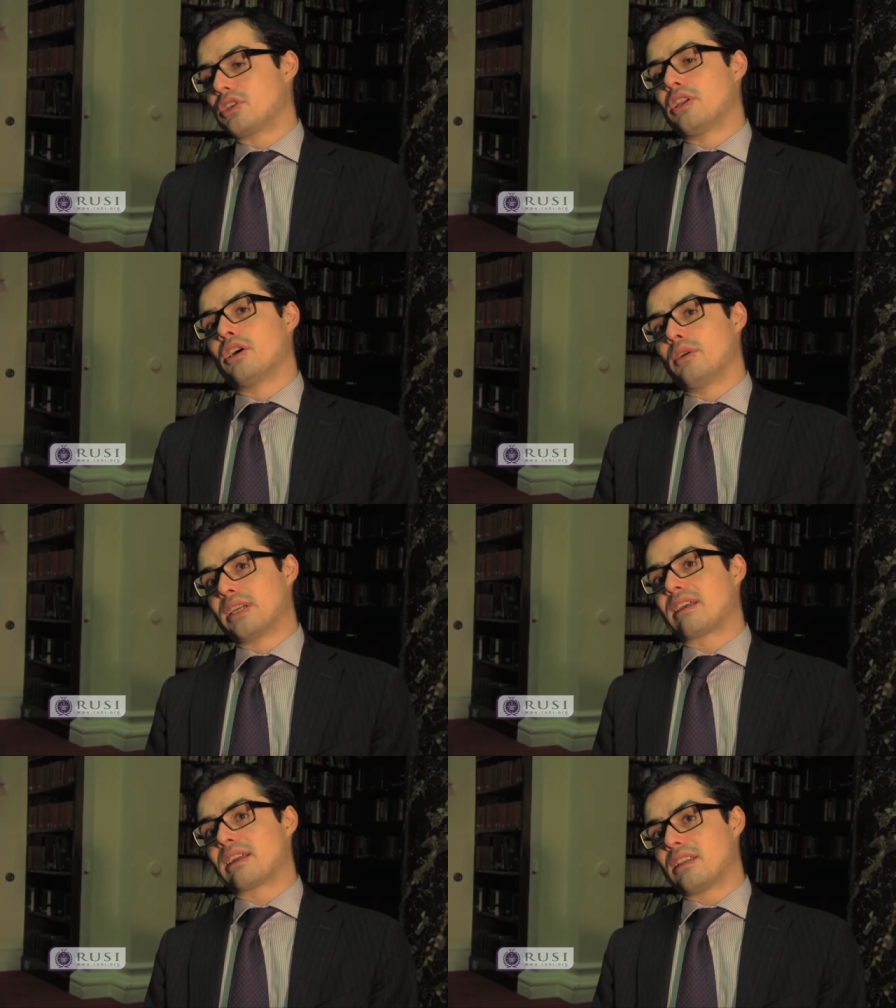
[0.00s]
to know
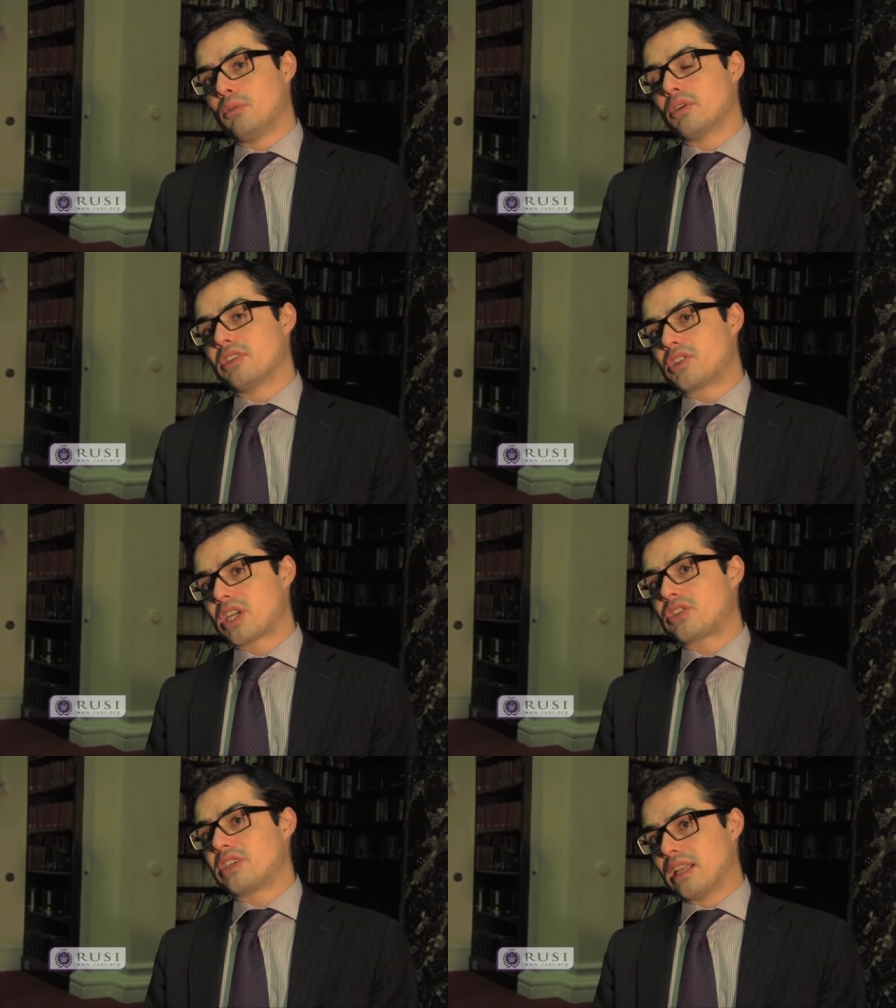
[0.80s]
exactly what the
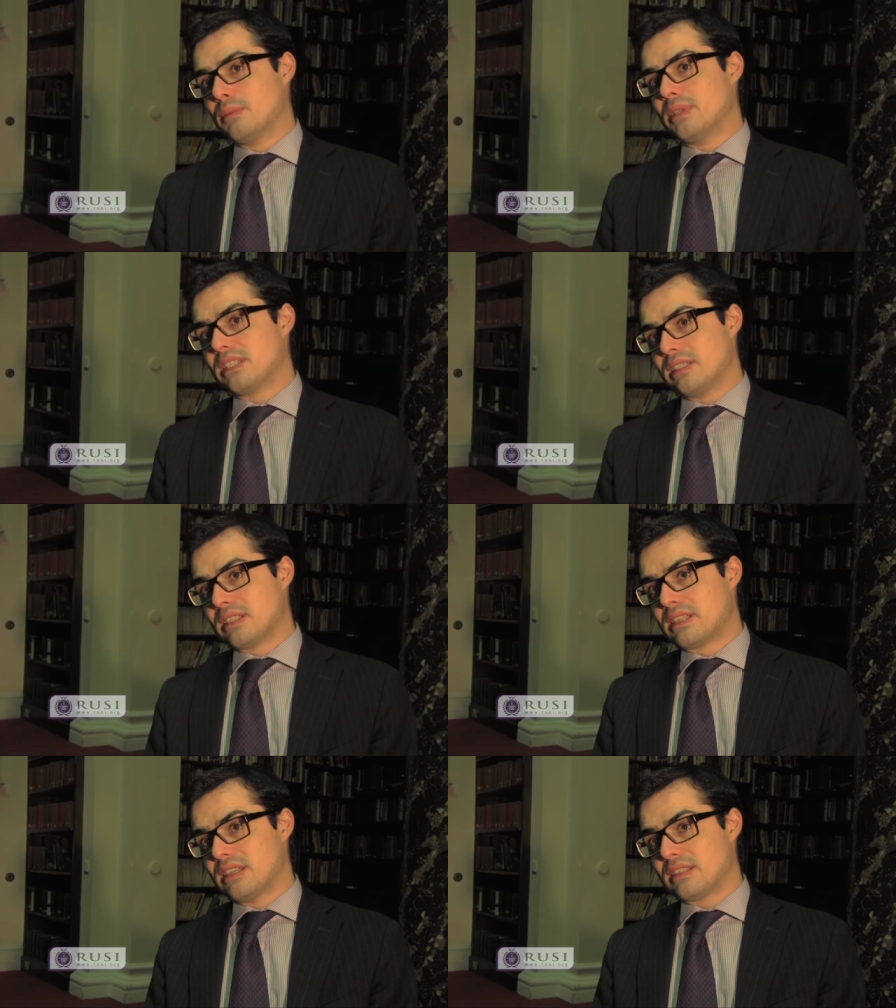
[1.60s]
Chechen element in
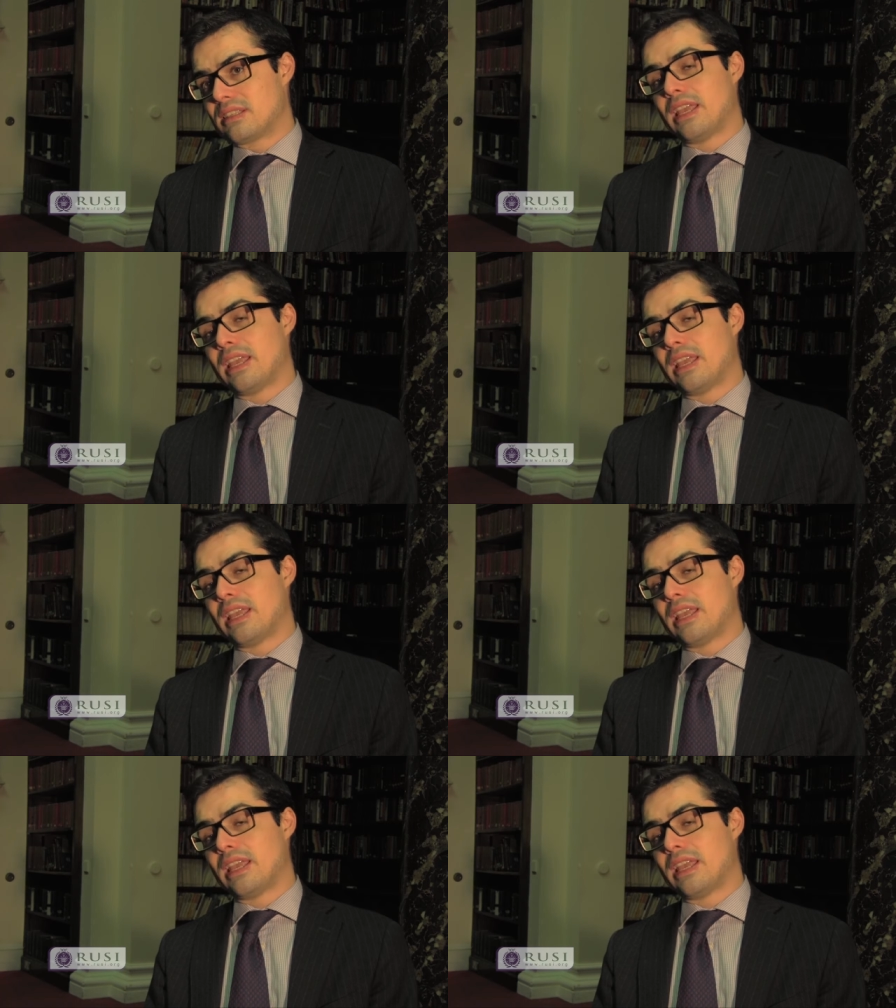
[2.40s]
this is.